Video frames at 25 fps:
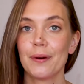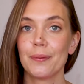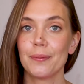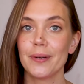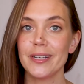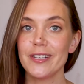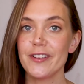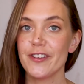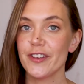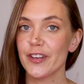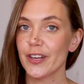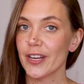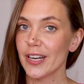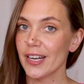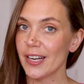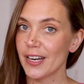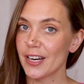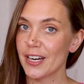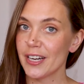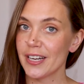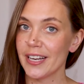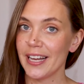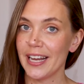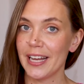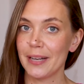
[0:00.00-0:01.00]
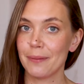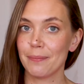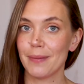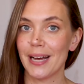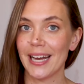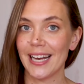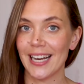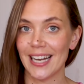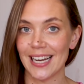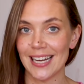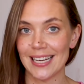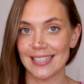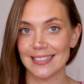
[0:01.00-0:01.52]
which you can learn in
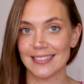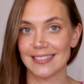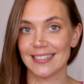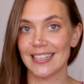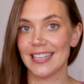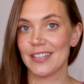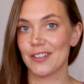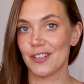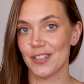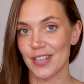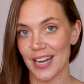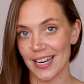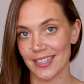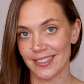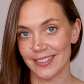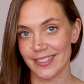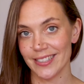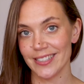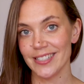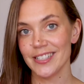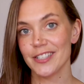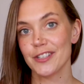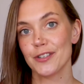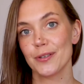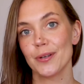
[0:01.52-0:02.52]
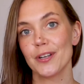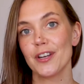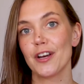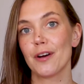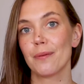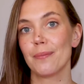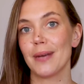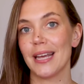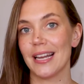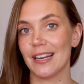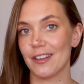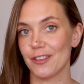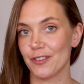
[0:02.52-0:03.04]
my class Introduction to
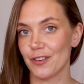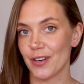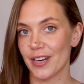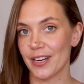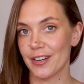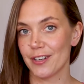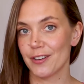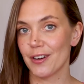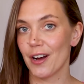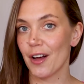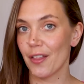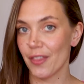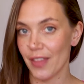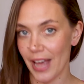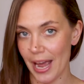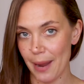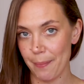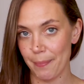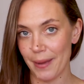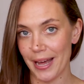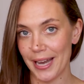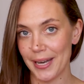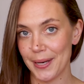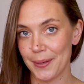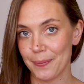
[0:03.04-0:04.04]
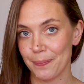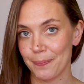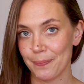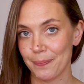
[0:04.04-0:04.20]
Adobe Illustrator on the iPad.